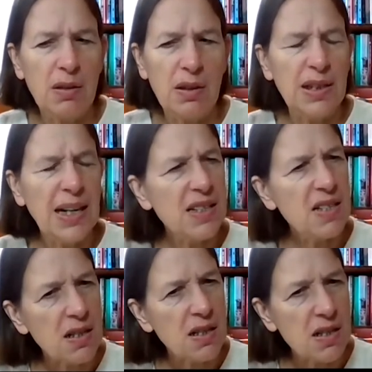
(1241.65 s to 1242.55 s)
the
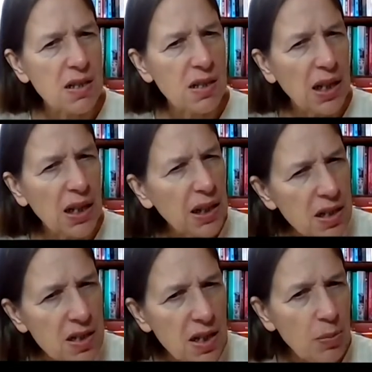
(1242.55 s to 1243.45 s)
Nazis killing
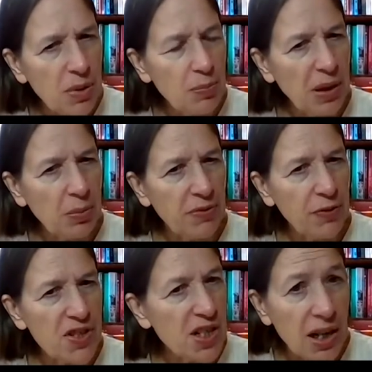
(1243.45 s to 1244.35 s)
disabled people first,